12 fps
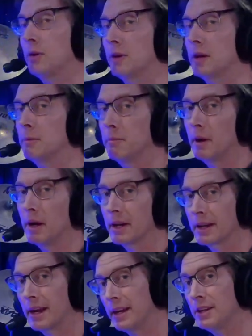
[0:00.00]
I'm
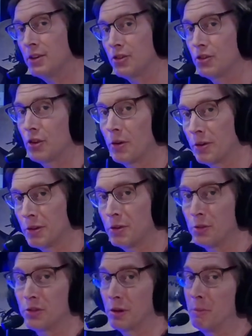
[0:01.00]
kind of showing
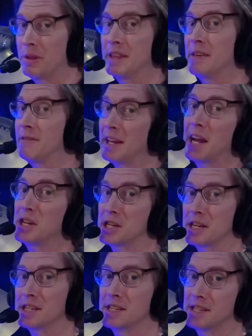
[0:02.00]
you some of the
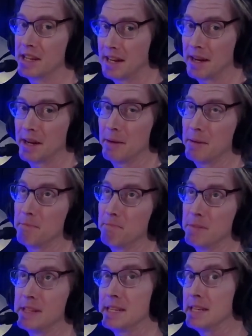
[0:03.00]
VHSs that I
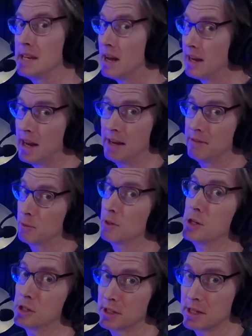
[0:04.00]
did not have
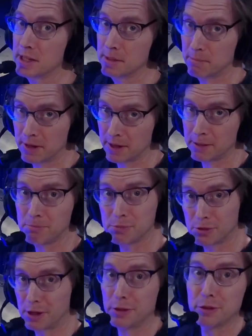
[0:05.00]
originally in my
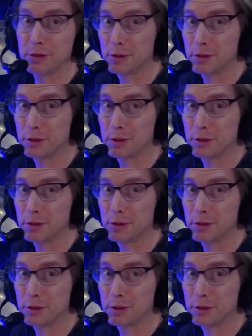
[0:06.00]
childhood